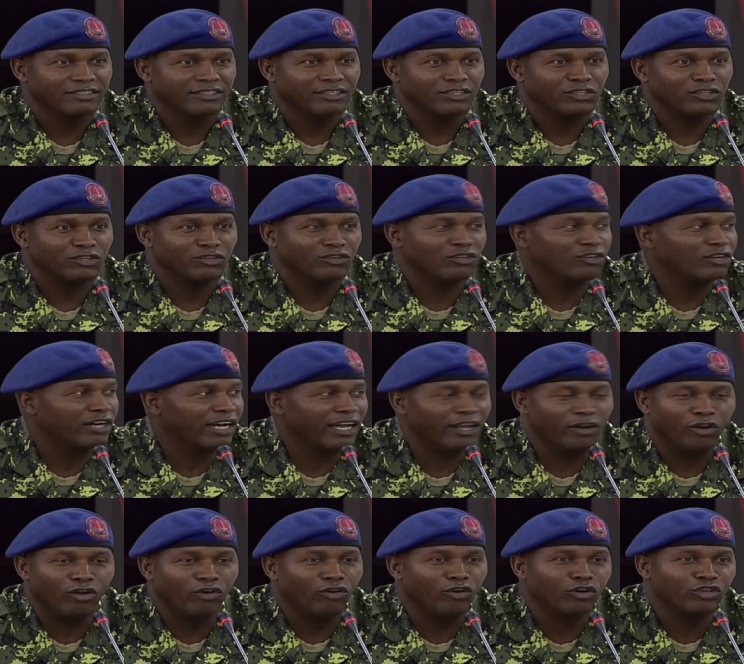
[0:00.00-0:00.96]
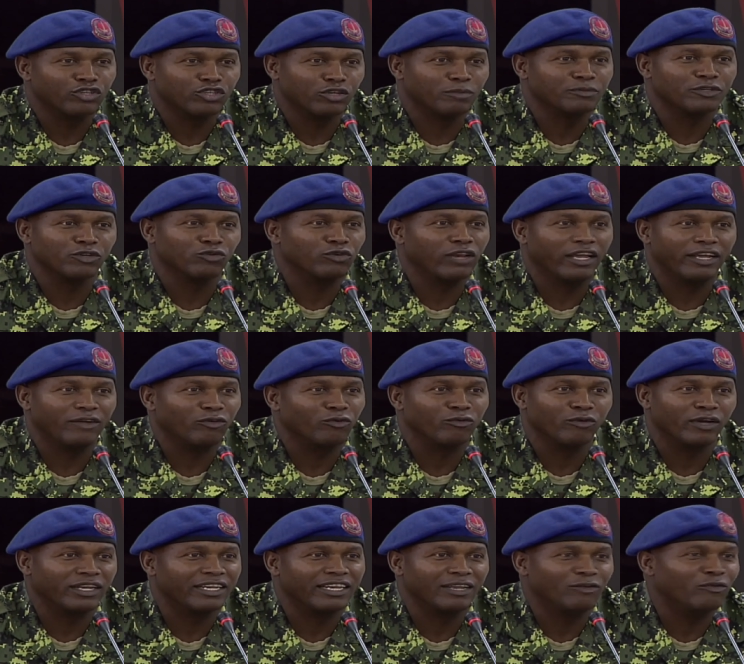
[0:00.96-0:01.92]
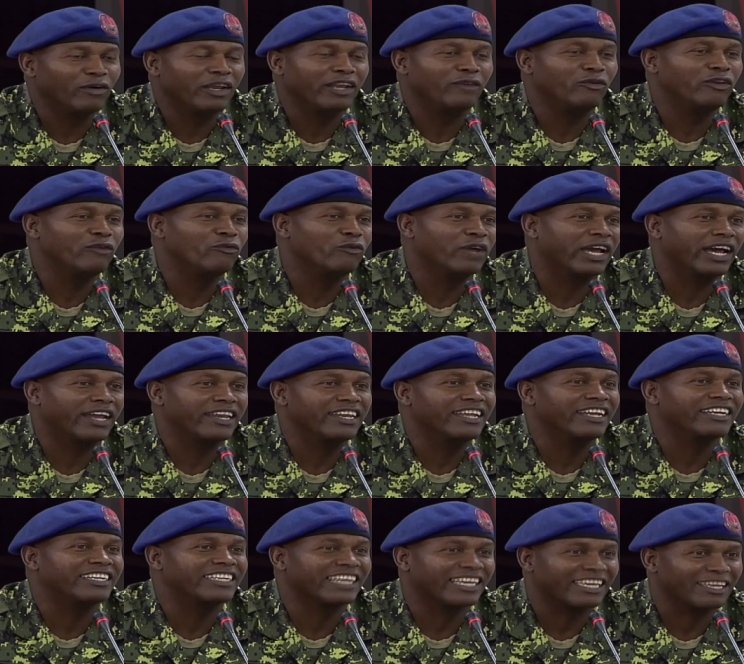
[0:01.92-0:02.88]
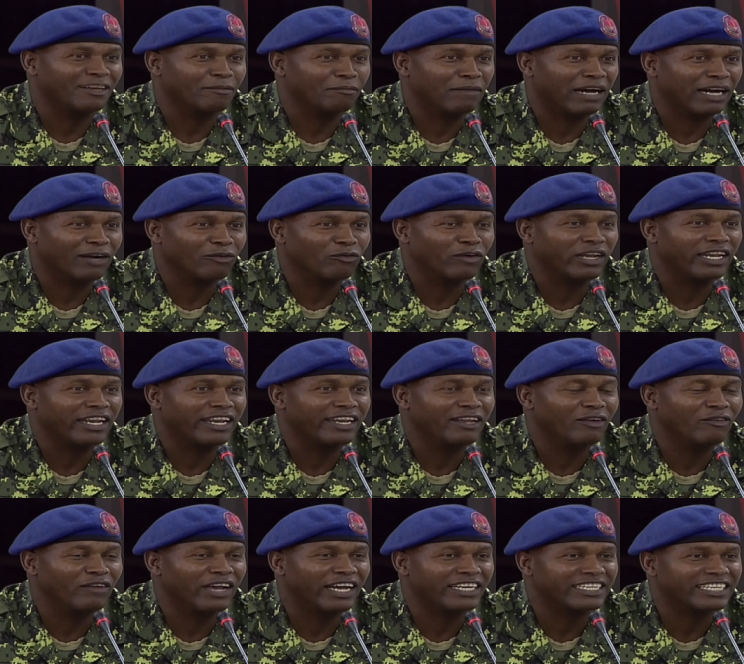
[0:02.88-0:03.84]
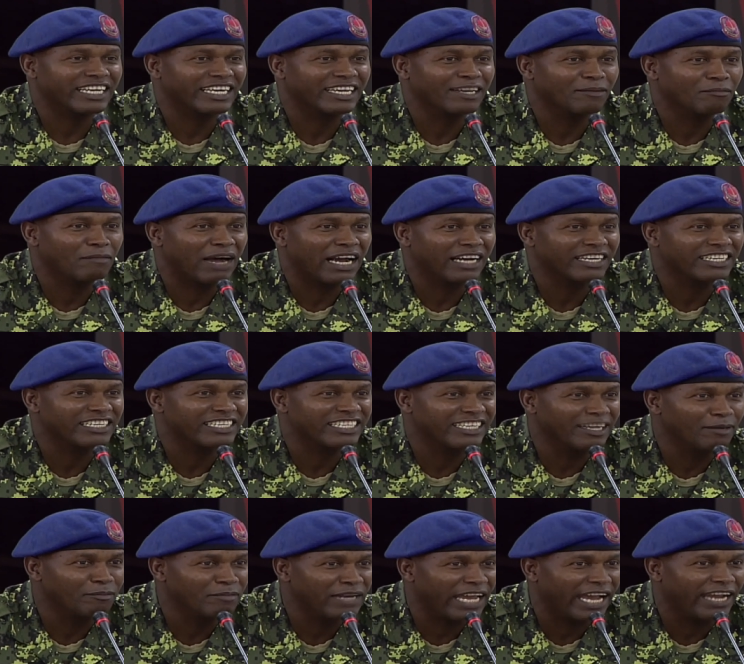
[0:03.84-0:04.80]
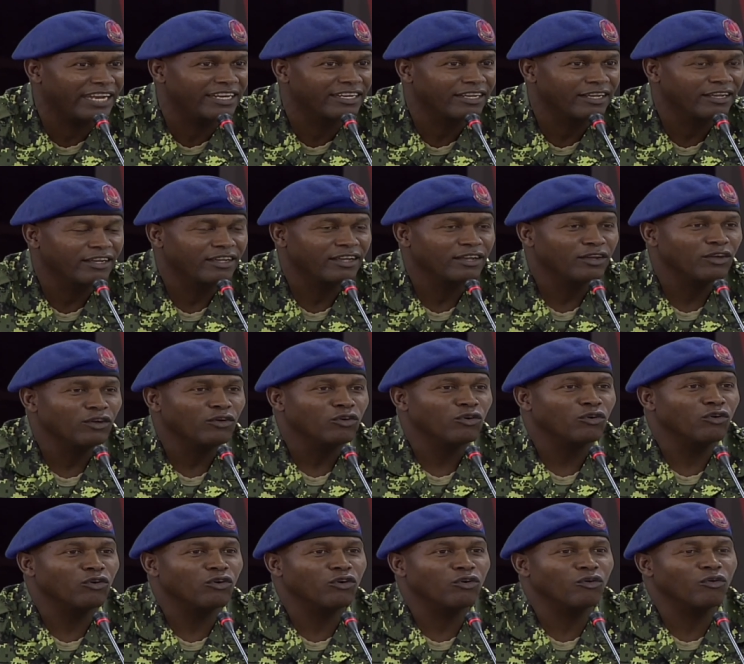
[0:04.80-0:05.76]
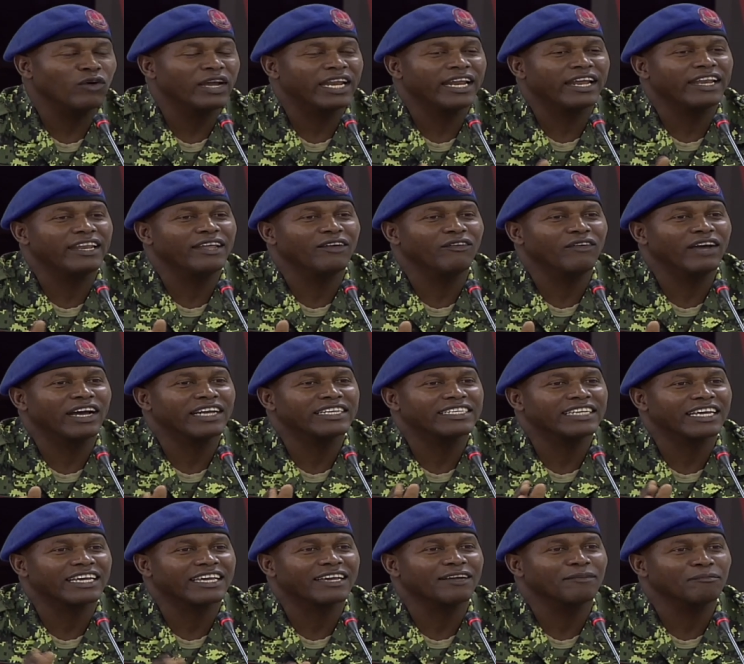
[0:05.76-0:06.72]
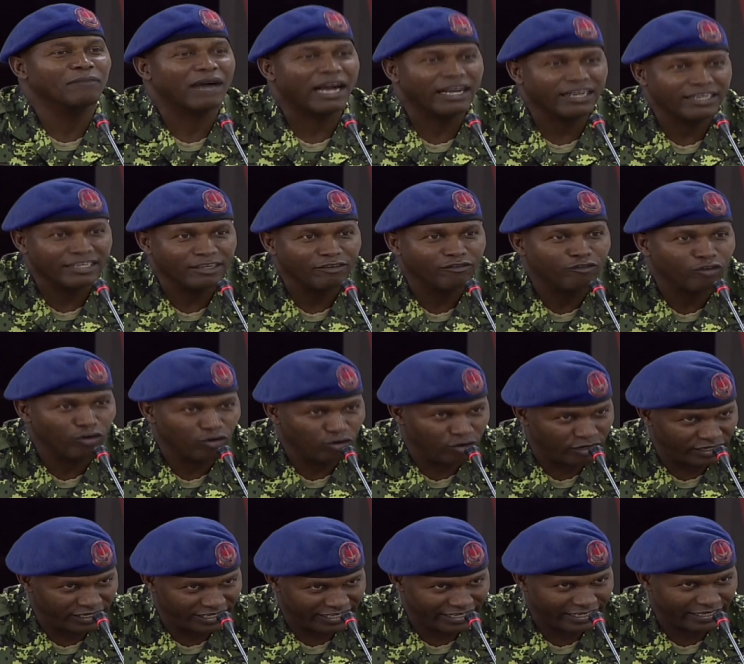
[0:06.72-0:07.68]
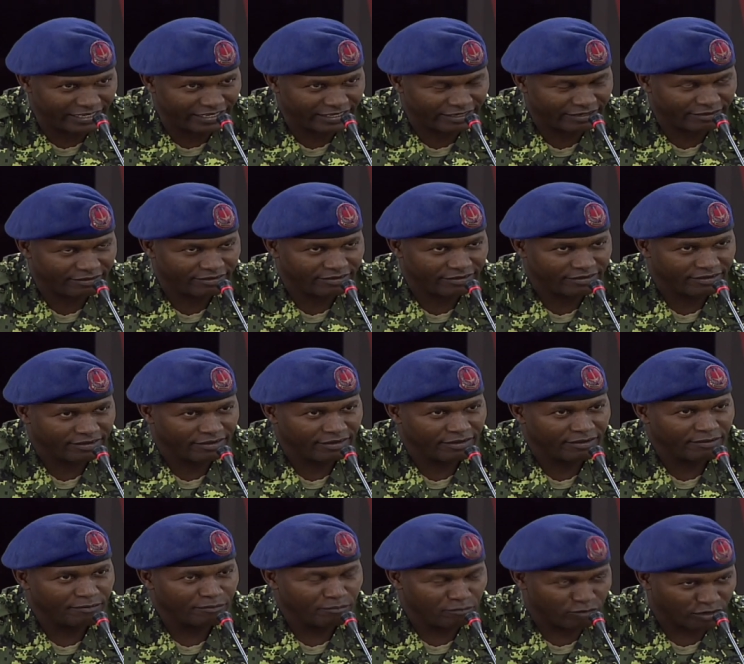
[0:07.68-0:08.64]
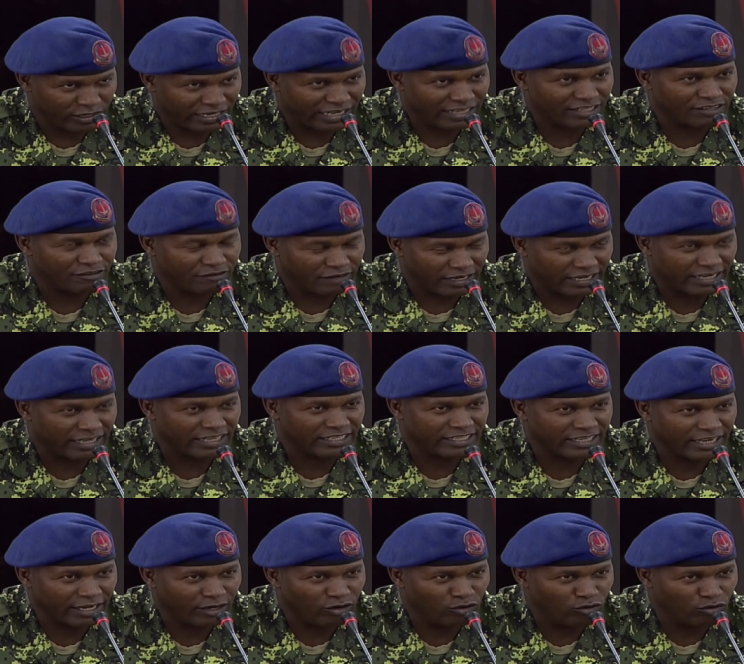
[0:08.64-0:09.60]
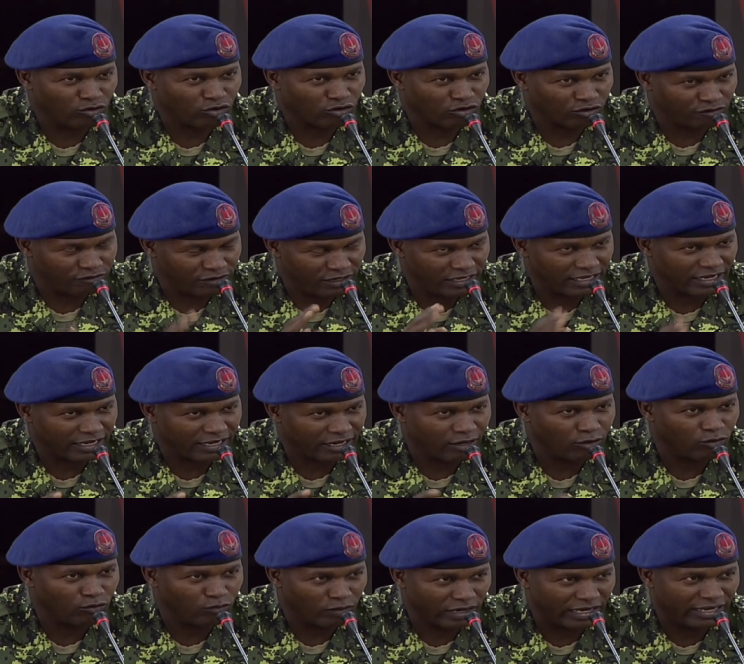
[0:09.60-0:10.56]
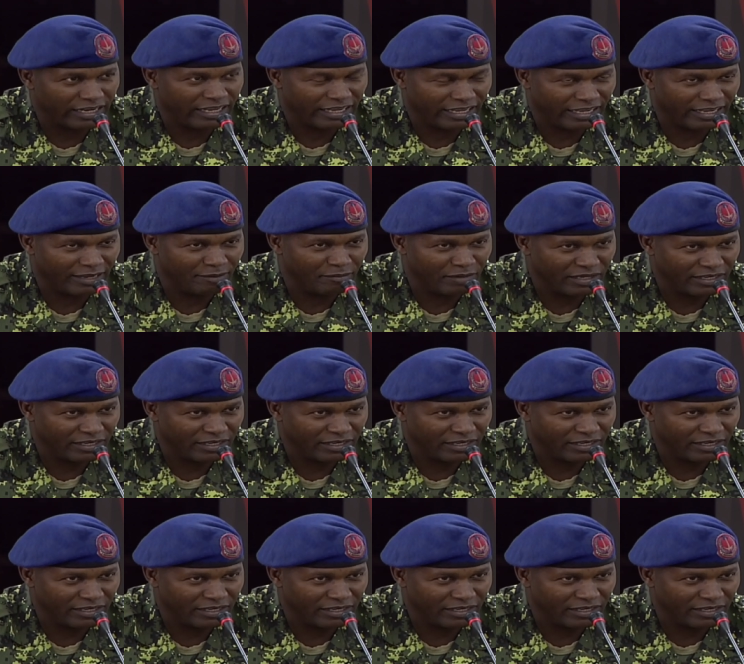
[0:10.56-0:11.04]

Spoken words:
So I don't know subsequently when were they taken back, whether they were taken back the same night or whether they were taken back the following day. But as far as I know, roughly around 1 a.m.